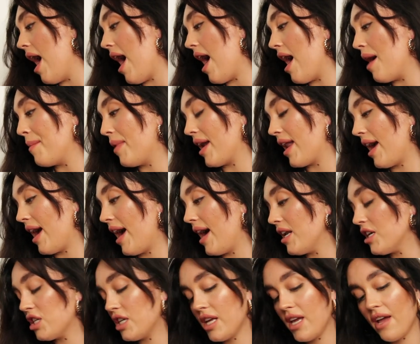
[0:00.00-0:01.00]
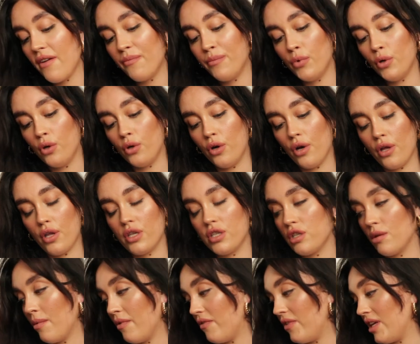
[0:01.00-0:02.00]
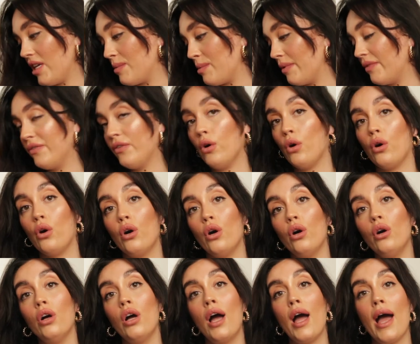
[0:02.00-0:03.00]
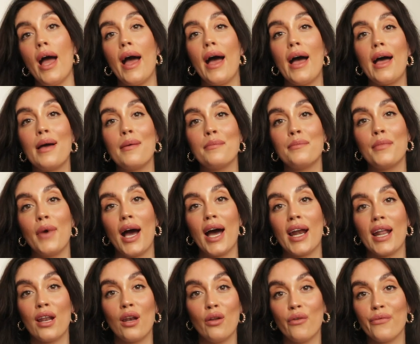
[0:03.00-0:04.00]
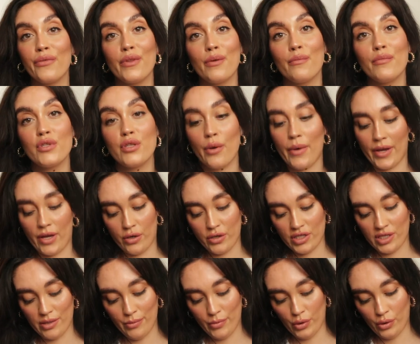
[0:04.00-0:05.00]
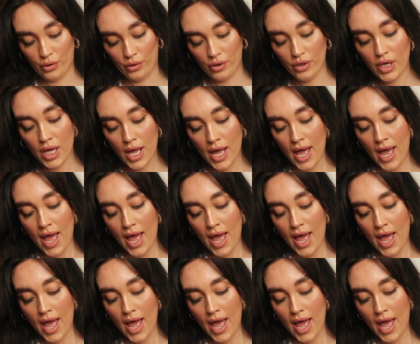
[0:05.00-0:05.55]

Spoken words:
And I actually have bought some of these before, and I love them, so I got some more.